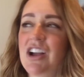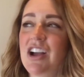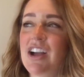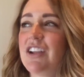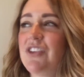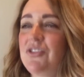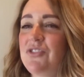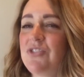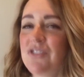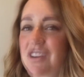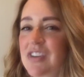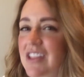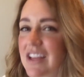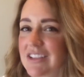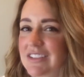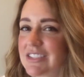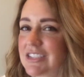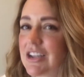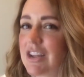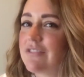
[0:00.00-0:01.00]
you're not going to
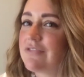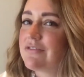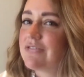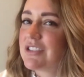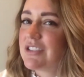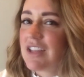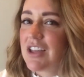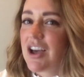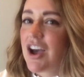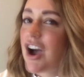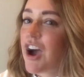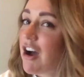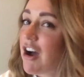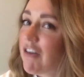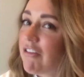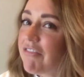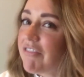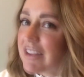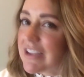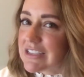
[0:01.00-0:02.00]
order that stuff to the
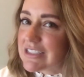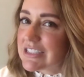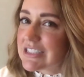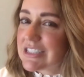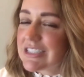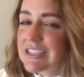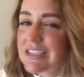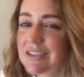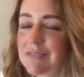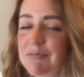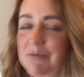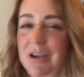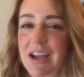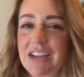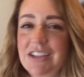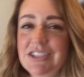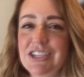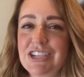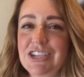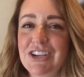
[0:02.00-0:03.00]
office,
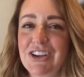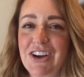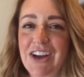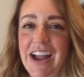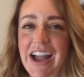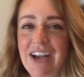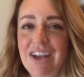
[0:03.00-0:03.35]
but to your